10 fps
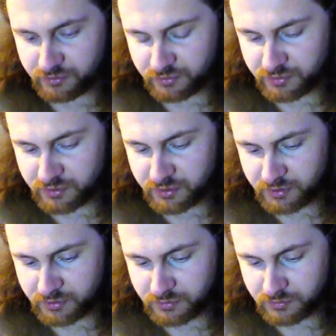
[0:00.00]

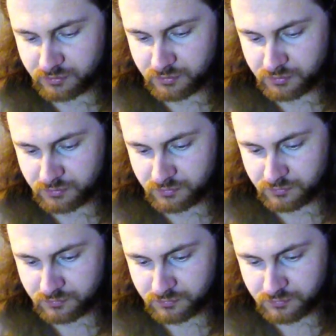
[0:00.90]

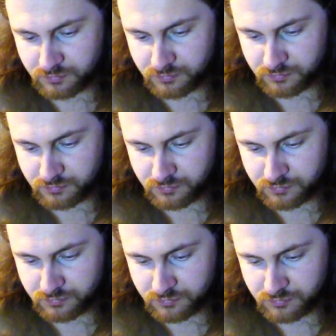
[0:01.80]

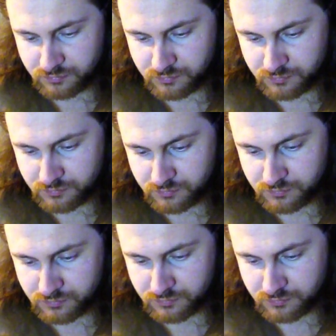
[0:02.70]

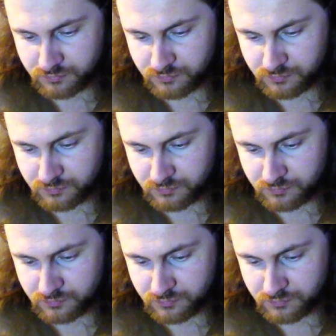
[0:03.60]

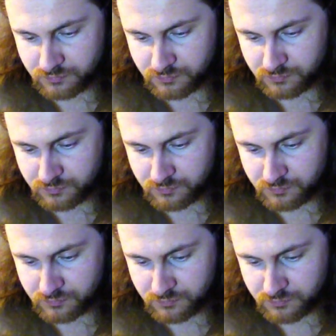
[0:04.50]

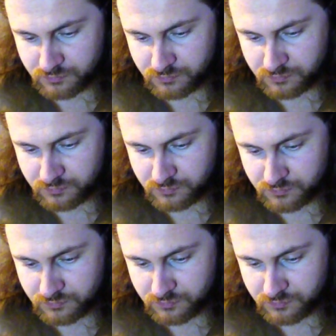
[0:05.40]
(silence)